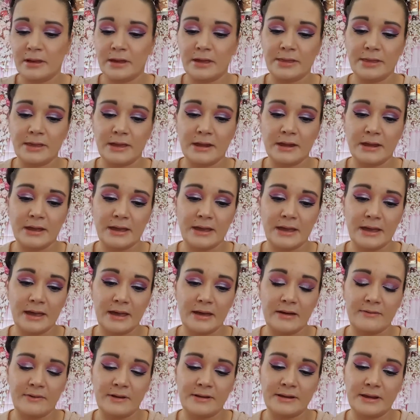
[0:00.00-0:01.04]
And then I
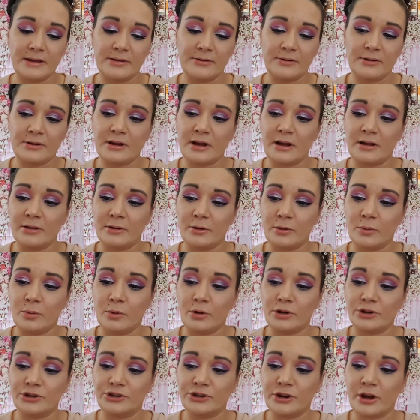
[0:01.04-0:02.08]
have another Color
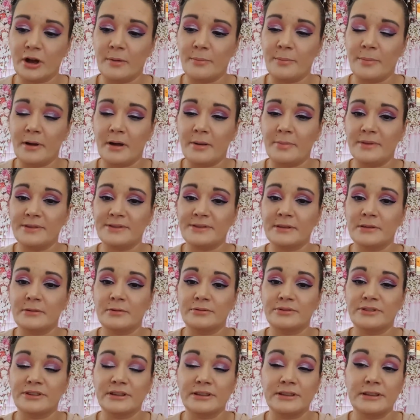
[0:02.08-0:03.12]
Workshop. It's a
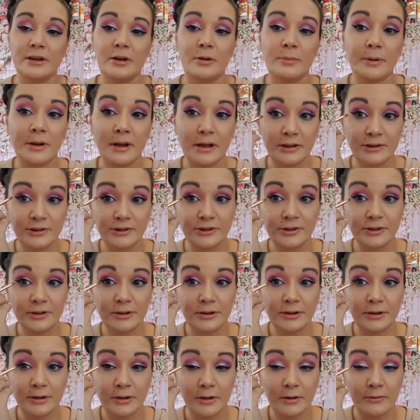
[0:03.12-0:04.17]
little detail brush,
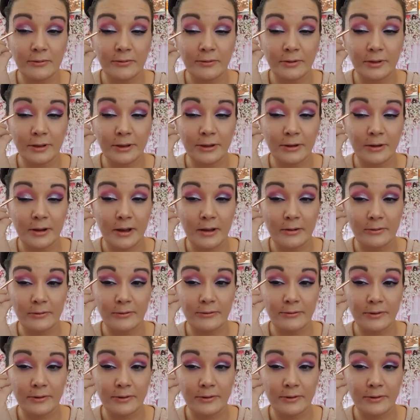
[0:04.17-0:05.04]
you know, for like your outer